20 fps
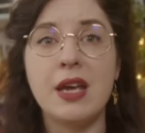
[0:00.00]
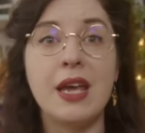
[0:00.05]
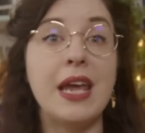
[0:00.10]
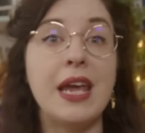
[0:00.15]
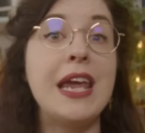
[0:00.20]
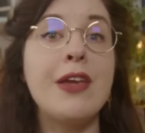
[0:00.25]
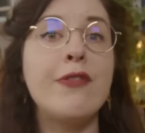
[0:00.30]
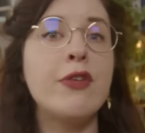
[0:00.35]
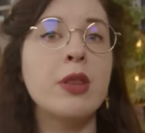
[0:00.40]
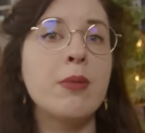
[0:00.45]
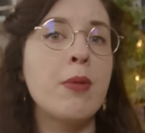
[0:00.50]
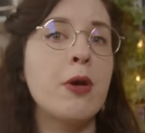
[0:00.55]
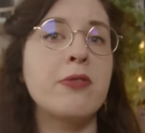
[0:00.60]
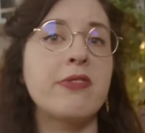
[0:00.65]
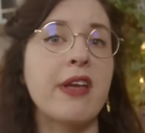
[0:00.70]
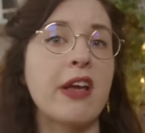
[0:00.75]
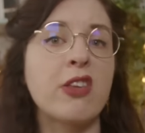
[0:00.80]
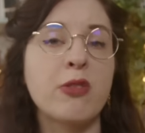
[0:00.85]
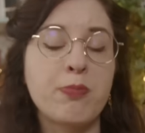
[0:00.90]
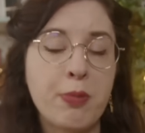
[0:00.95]
Even the
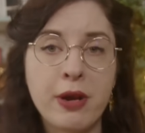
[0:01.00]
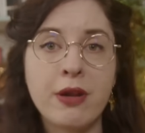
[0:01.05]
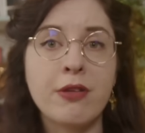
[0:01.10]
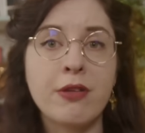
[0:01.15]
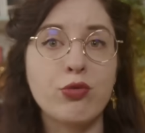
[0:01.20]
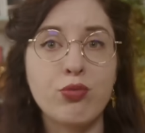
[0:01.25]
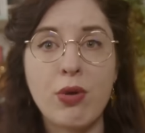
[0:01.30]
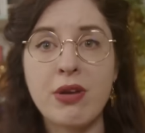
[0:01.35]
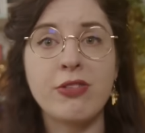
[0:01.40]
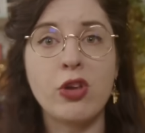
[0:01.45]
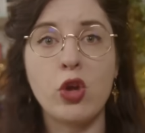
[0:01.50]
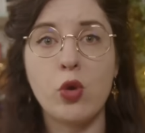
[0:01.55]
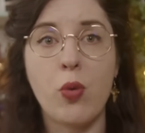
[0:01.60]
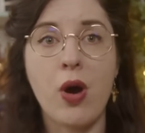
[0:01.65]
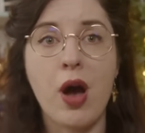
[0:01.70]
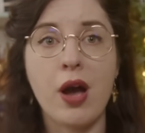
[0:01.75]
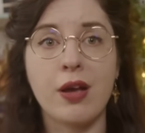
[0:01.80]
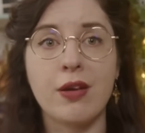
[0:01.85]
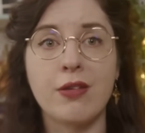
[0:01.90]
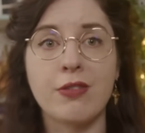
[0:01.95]
most experienced rescue
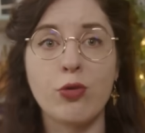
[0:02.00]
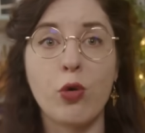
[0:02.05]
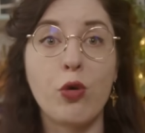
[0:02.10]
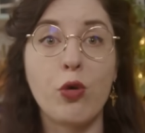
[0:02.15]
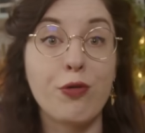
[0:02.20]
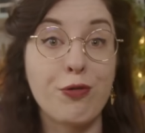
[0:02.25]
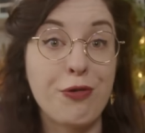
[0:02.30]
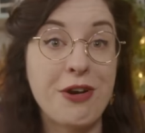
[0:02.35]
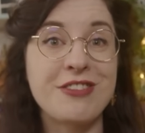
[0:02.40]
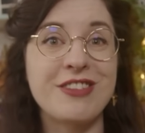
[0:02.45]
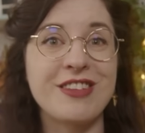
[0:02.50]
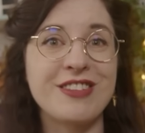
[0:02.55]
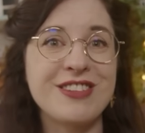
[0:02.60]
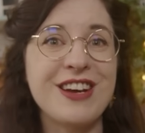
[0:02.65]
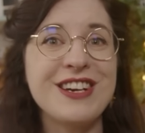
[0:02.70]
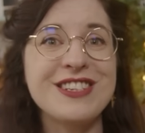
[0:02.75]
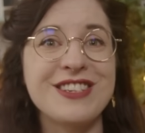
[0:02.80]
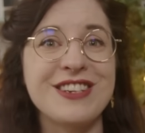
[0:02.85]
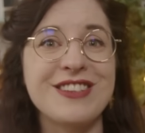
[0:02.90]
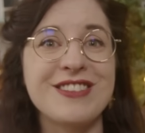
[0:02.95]
workers or forensic
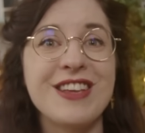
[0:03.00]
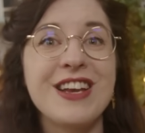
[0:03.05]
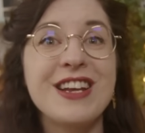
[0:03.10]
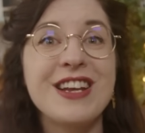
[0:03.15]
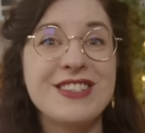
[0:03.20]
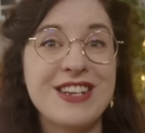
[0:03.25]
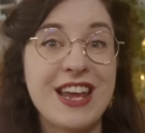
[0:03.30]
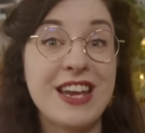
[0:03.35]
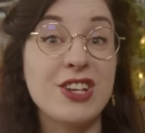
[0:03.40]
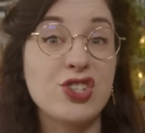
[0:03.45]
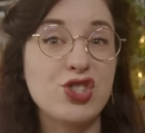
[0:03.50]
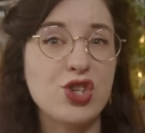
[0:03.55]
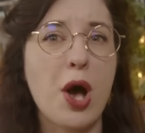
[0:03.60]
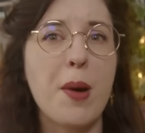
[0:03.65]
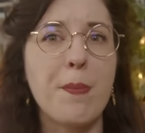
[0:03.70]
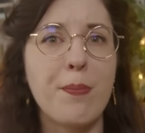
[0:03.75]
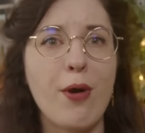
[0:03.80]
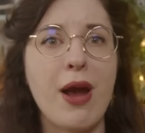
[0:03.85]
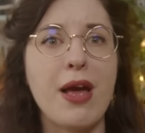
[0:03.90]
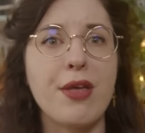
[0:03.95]
scientists take a
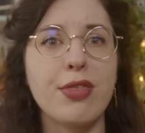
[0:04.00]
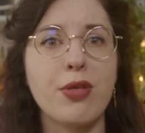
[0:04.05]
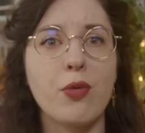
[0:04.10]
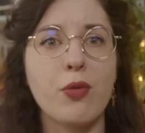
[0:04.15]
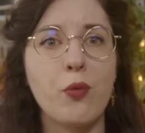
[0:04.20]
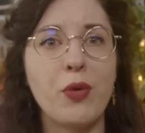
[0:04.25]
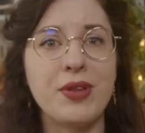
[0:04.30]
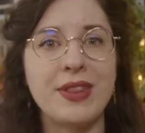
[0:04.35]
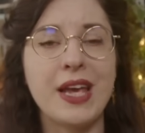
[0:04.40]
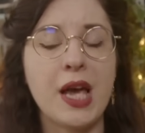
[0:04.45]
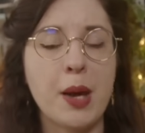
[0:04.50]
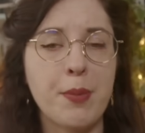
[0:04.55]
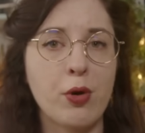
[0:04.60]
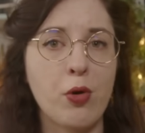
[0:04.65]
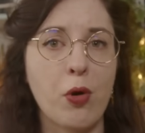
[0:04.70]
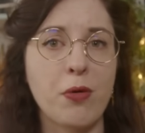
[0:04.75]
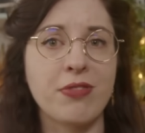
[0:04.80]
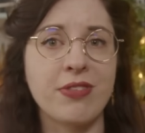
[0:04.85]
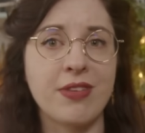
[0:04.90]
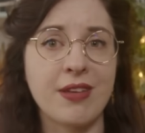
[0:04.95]
sharp breath when they come
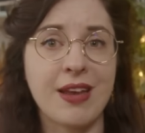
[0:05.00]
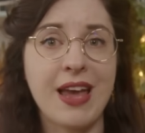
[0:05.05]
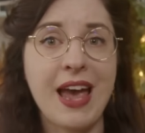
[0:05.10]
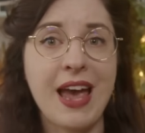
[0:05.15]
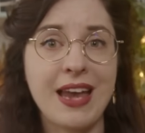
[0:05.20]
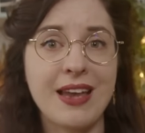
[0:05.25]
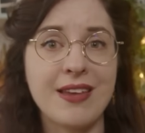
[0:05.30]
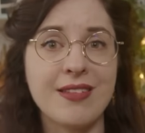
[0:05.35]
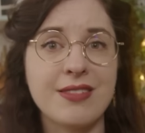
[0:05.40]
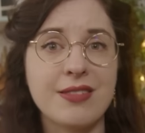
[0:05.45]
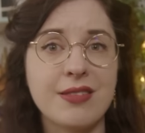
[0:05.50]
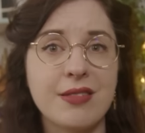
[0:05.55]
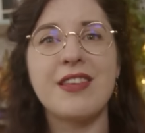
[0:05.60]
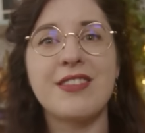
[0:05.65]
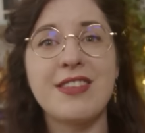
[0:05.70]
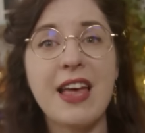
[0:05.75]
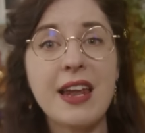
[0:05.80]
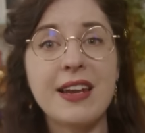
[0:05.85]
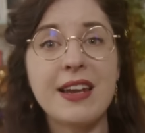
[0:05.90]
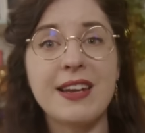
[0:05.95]
across the case.
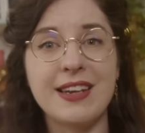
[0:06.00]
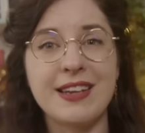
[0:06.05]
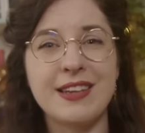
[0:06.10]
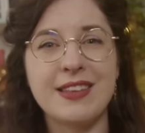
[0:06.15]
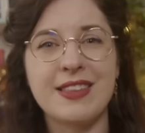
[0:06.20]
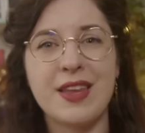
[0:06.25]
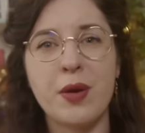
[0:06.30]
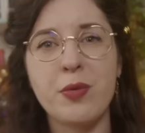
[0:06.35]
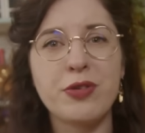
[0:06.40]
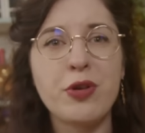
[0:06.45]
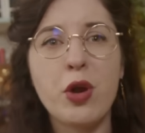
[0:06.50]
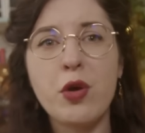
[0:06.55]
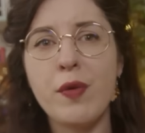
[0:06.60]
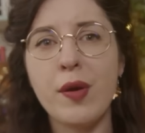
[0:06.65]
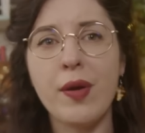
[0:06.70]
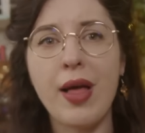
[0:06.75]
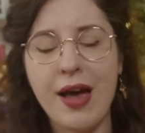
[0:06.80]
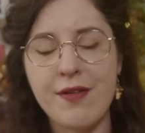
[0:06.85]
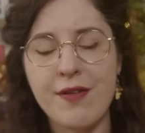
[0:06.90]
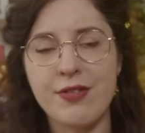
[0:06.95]
Sadly, there was no
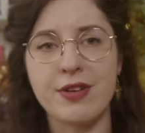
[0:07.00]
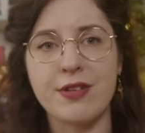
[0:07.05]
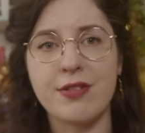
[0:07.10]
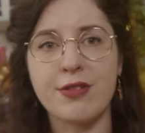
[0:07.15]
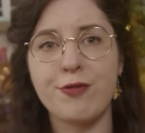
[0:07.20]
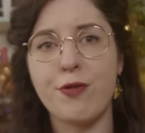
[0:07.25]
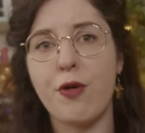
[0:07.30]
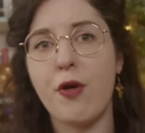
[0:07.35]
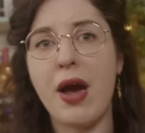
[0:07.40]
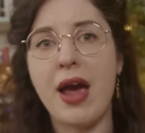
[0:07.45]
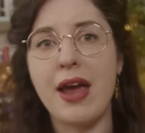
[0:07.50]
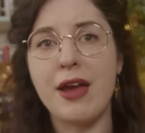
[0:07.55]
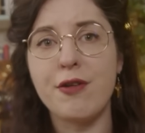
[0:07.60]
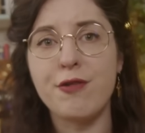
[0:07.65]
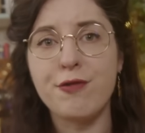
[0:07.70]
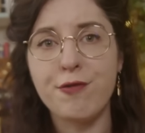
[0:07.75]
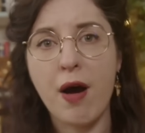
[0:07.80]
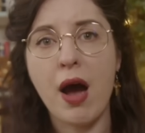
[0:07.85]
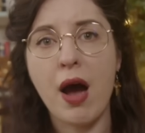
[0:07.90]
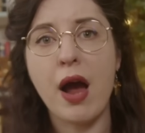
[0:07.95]
real evidence for a
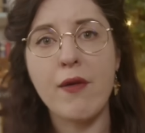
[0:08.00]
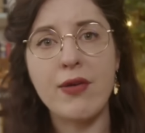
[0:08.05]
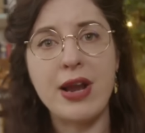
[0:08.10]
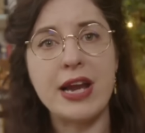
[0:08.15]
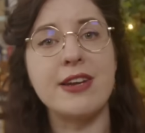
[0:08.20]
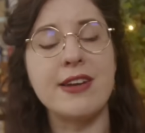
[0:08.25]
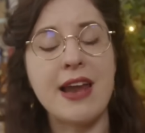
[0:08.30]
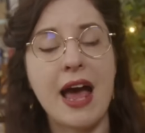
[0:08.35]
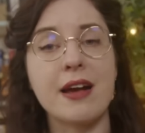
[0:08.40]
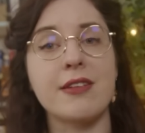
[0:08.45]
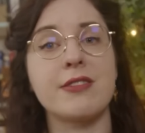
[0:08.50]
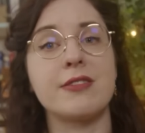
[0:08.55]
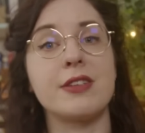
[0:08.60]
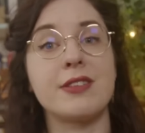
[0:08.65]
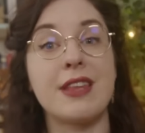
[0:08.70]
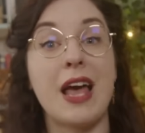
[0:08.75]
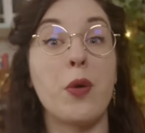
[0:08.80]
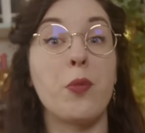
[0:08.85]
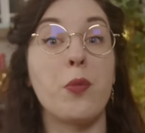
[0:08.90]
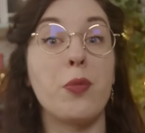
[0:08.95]
fire related accident
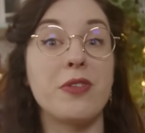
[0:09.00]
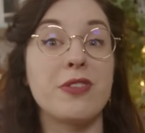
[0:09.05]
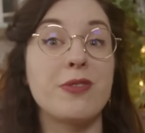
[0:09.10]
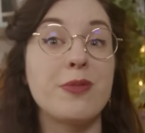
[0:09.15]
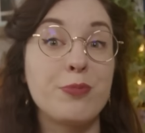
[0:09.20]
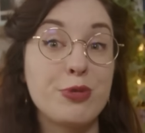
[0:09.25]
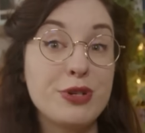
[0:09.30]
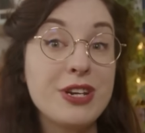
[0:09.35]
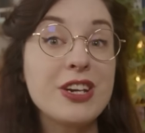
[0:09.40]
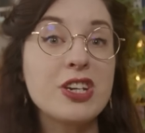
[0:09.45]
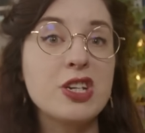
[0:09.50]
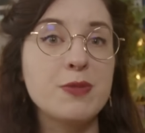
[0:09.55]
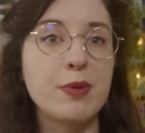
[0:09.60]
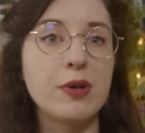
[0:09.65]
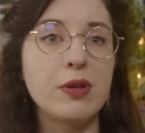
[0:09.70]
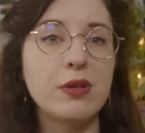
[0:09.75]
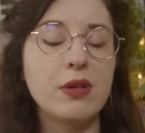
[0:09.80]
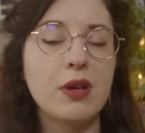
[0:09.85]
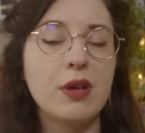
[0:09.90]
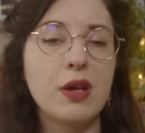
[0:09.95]
that was
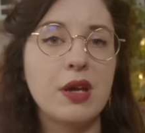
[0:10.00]
predictable.